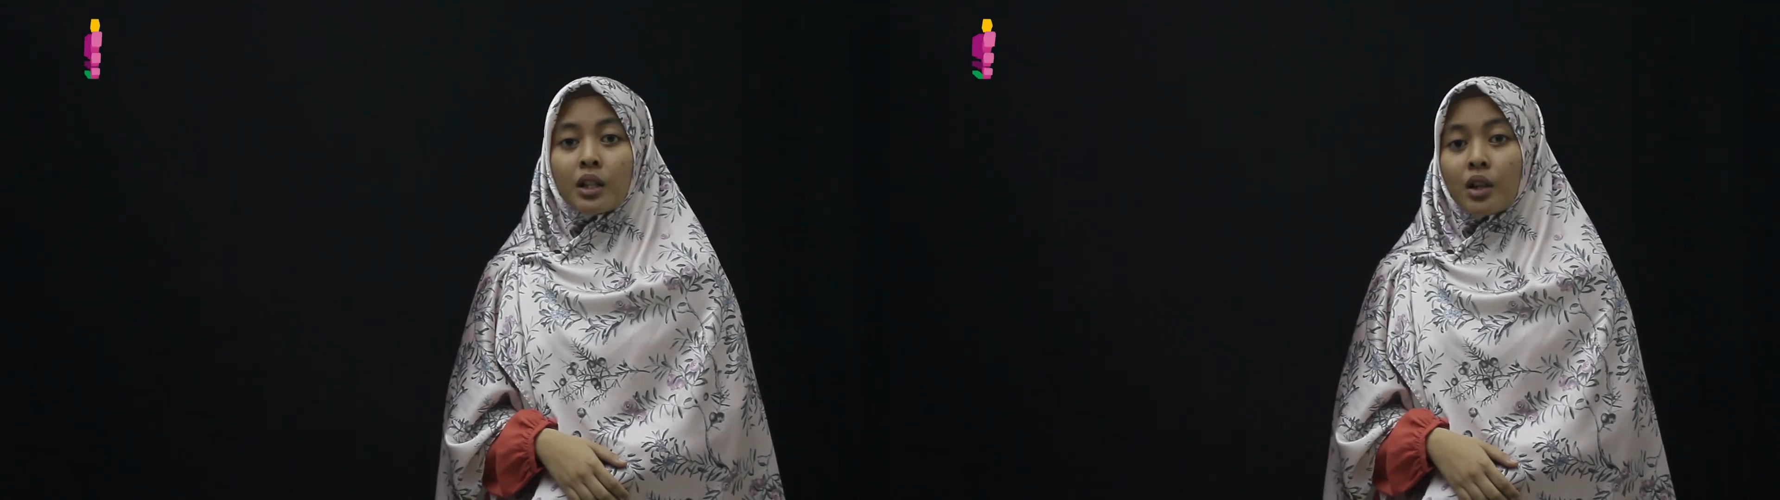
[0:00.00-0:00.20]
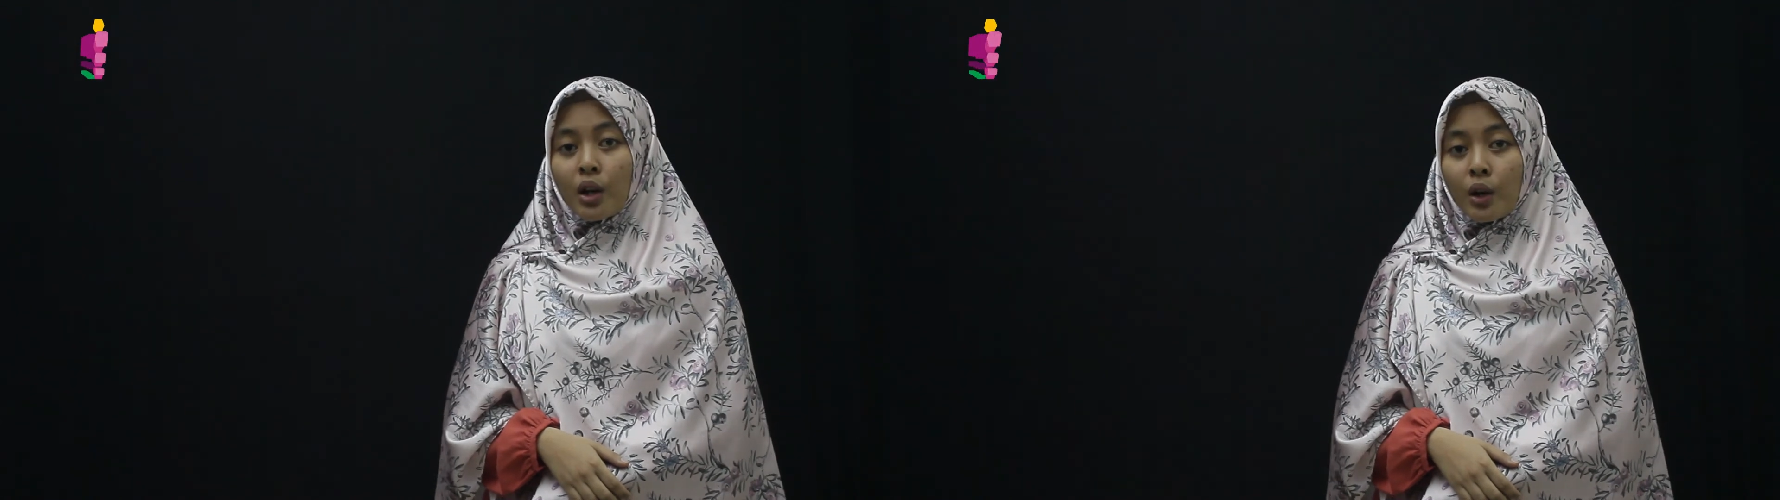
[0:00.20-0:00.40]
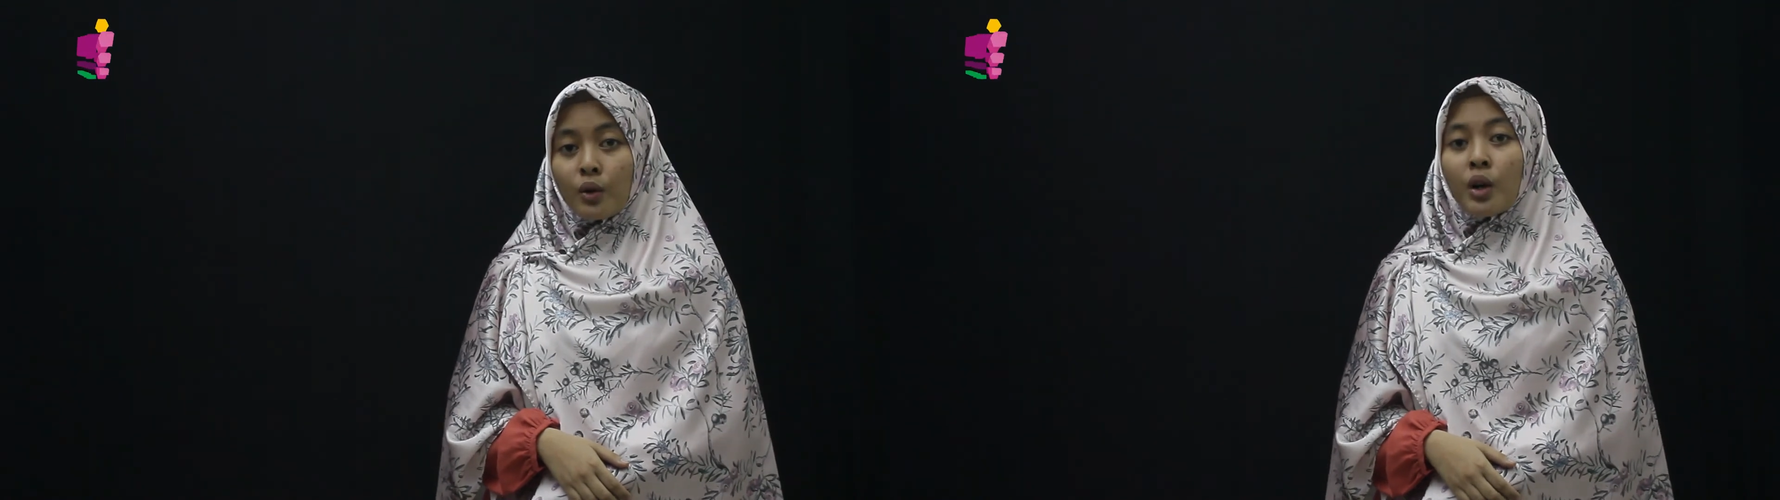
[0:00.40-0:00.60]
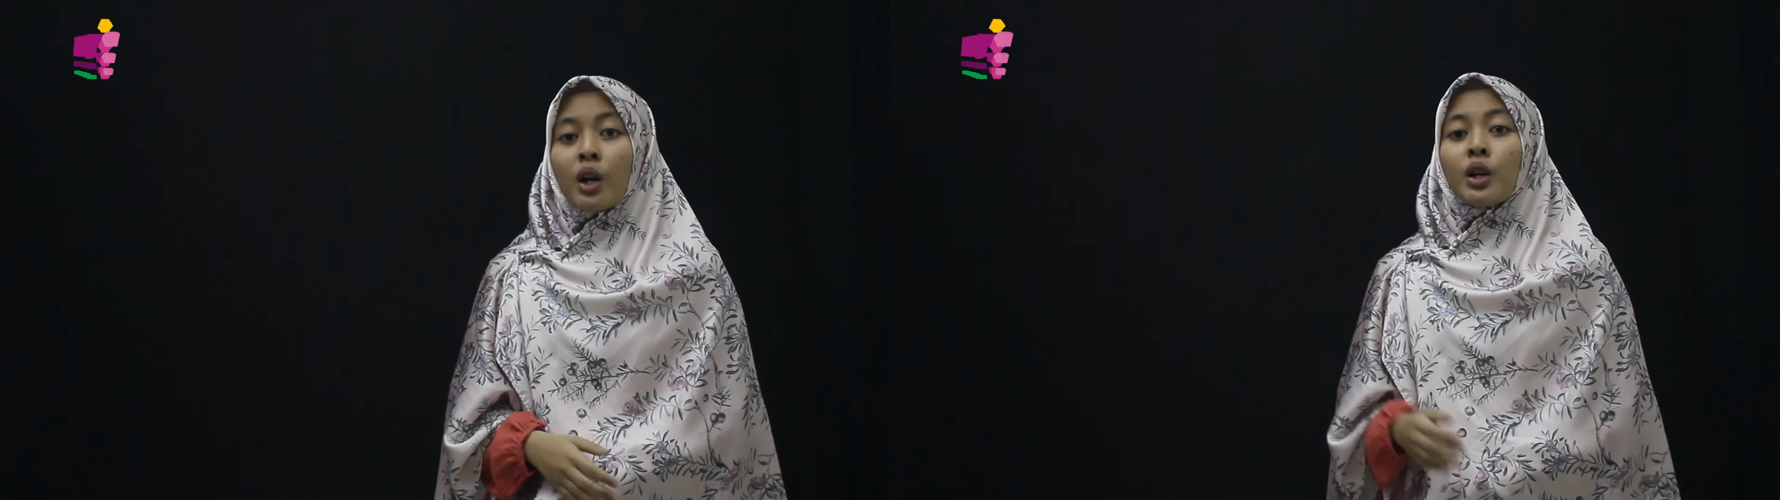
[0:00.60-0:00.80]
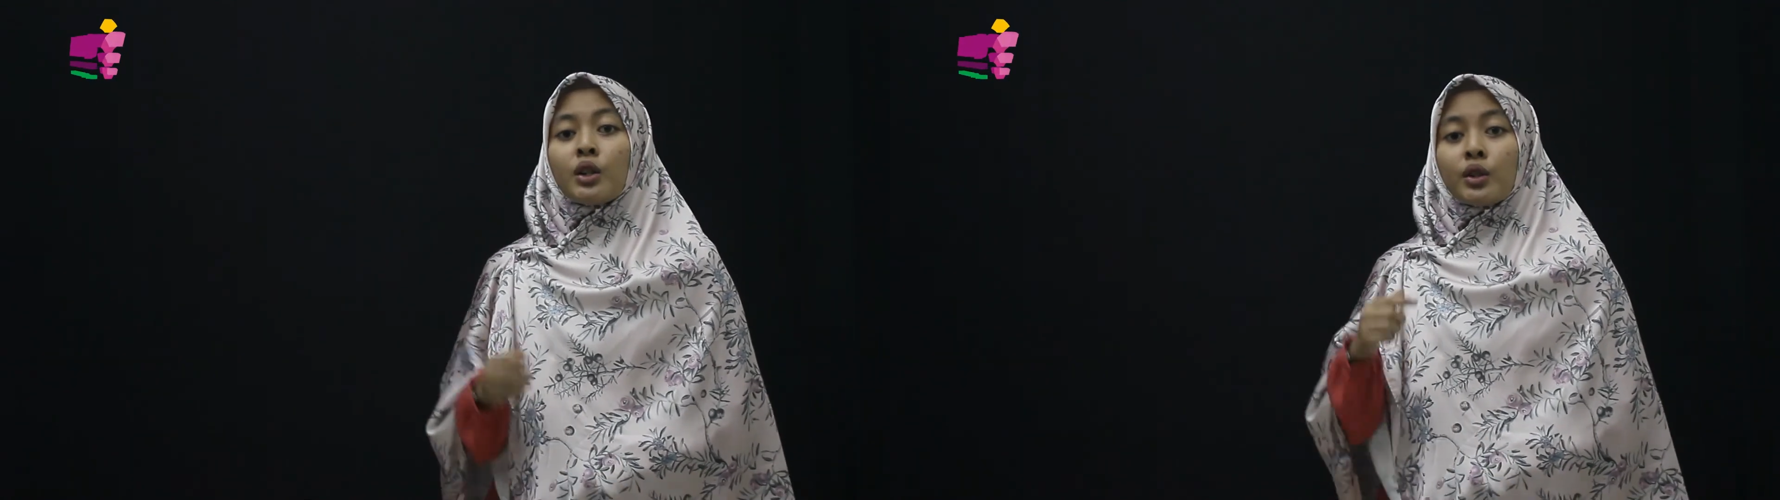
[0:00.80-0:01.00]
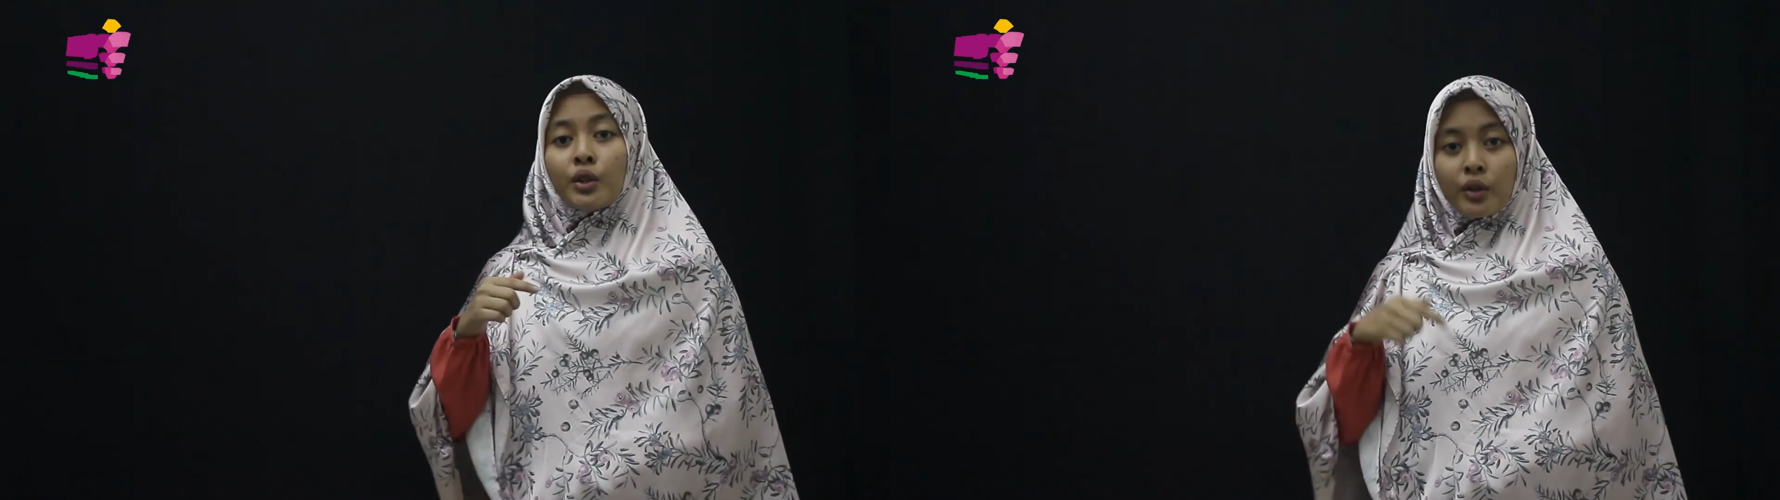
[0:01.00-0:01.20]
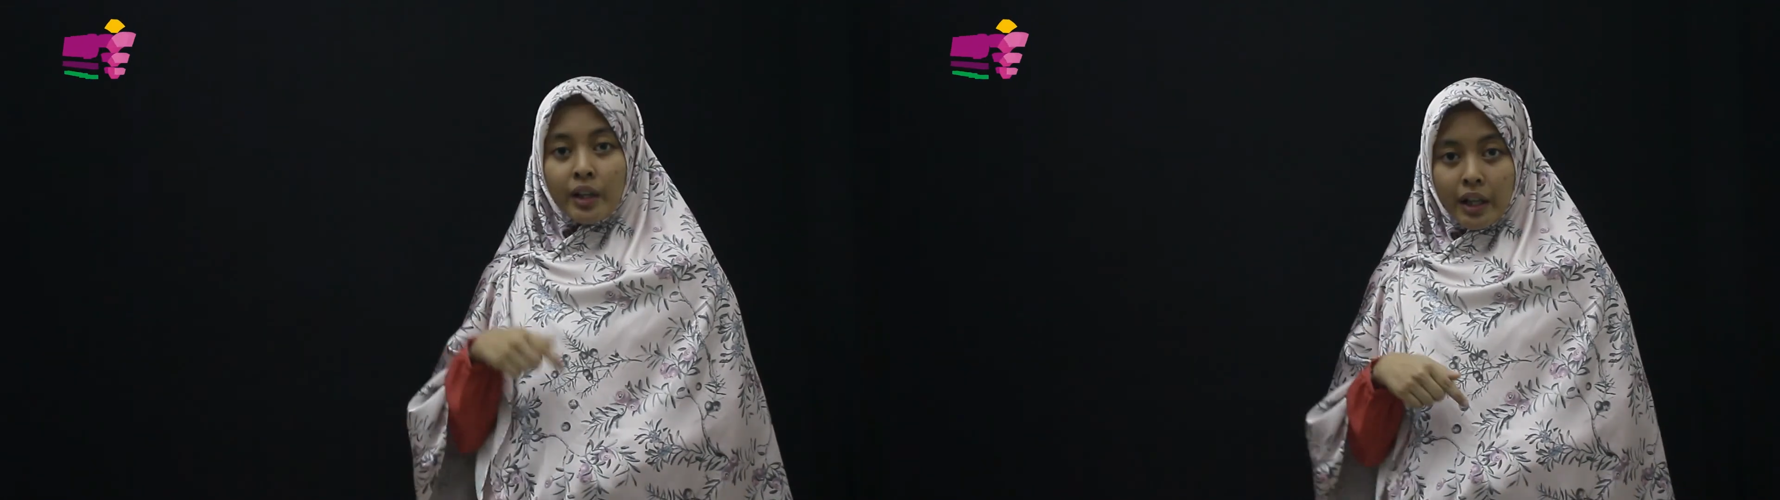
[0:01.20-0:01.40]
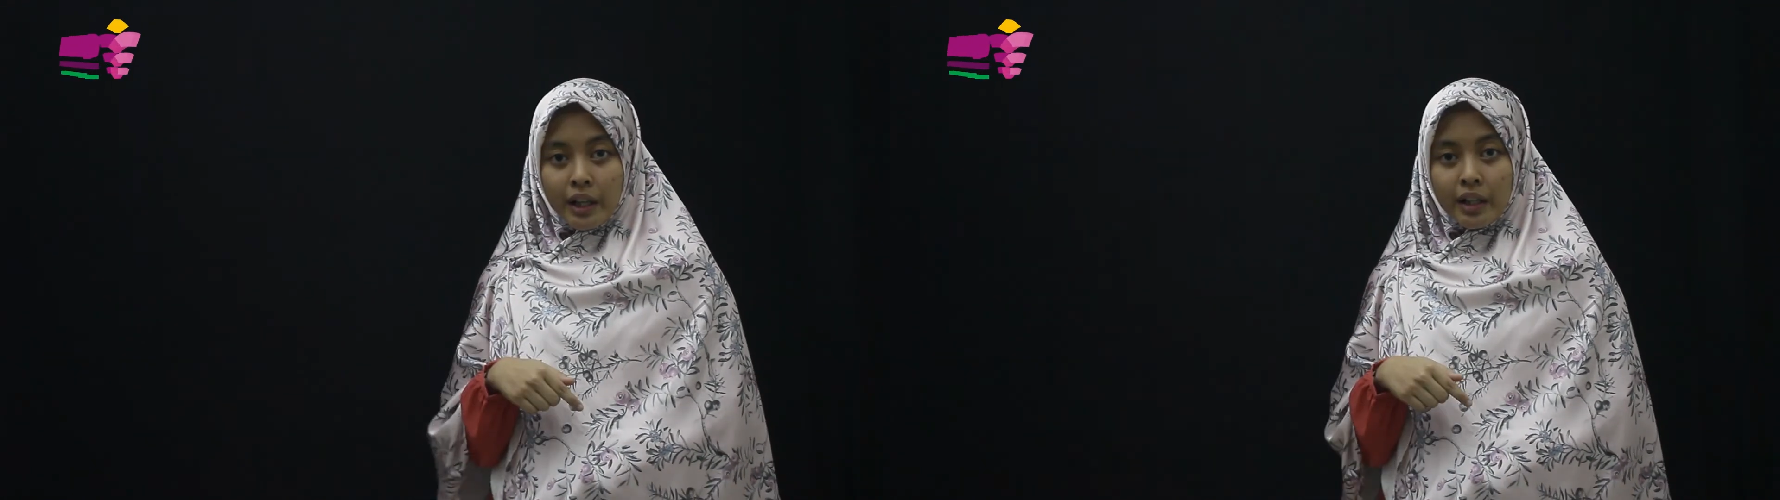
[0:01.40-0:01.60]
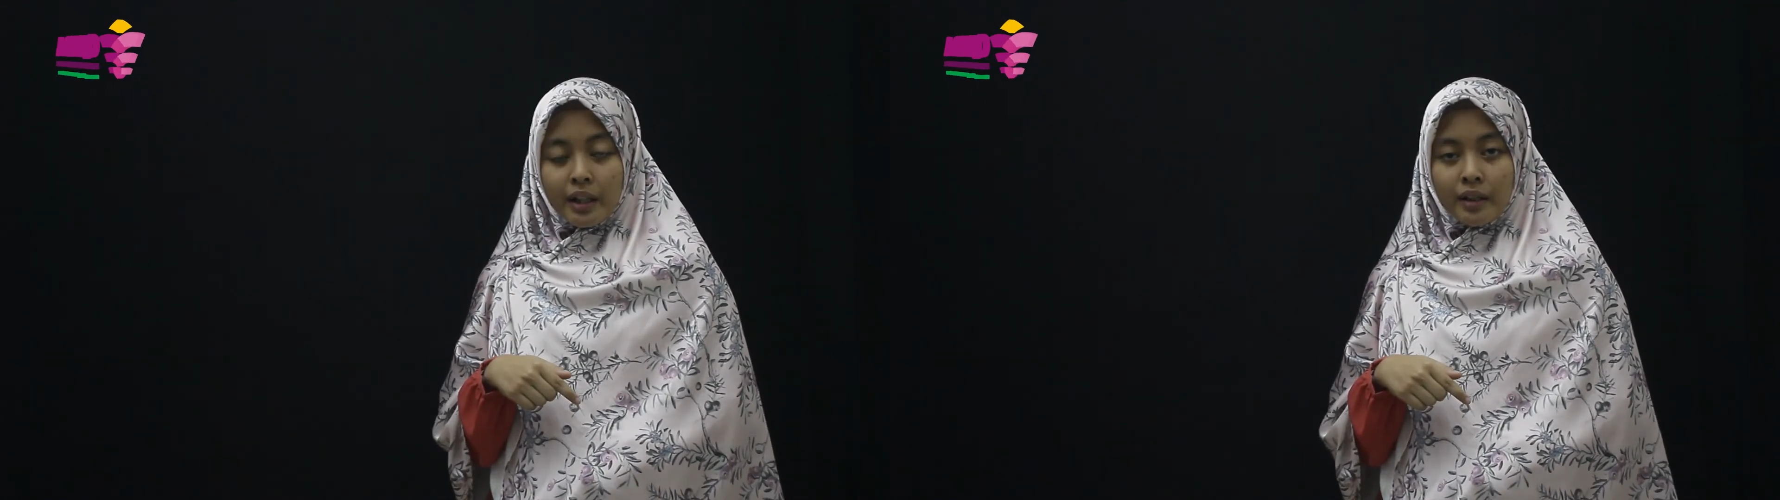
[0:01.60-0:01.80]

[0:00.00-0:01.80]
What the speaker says: grow today.